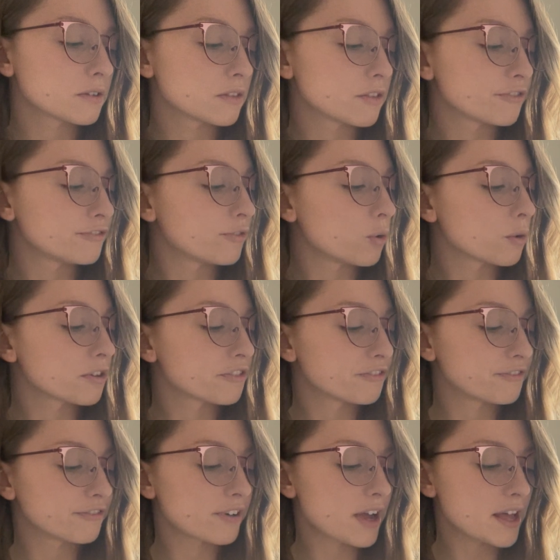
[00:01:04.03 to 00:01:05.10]
the fourth
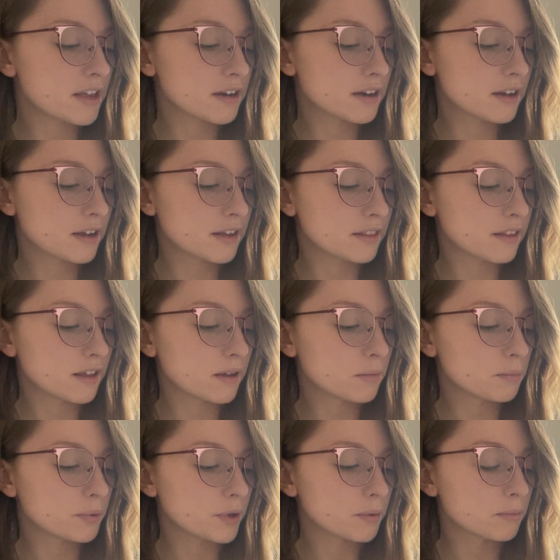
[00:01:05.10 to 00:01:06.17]
fret and
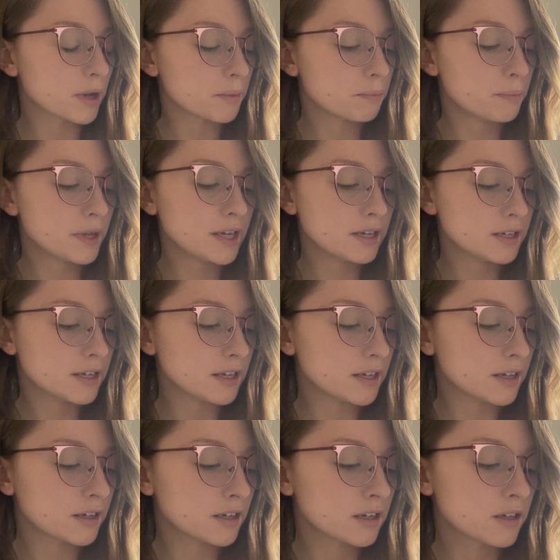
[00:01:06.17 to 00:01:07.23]
then put my
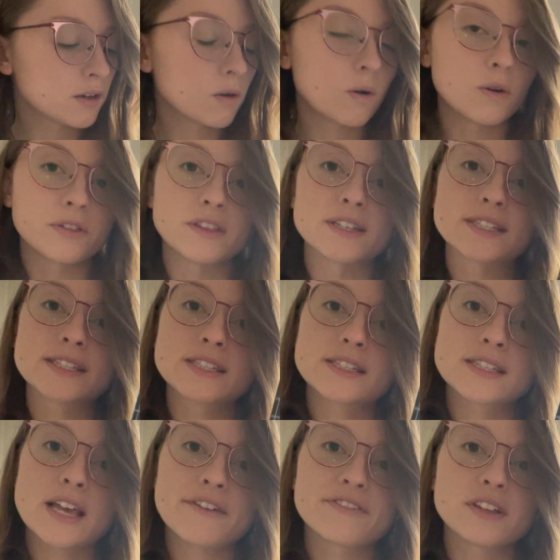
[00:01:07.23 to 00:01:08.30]
pinky on the
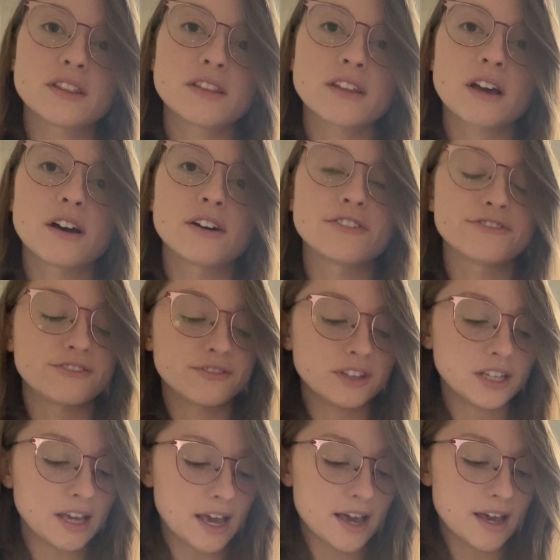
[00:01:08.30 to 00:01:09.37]
seventh of
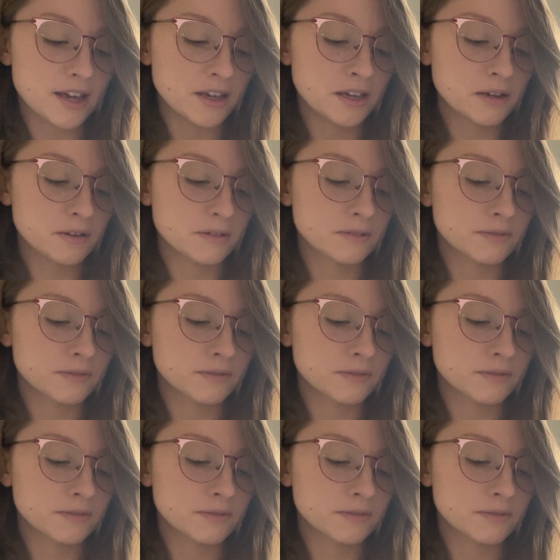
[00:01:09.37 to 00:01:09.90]
the A.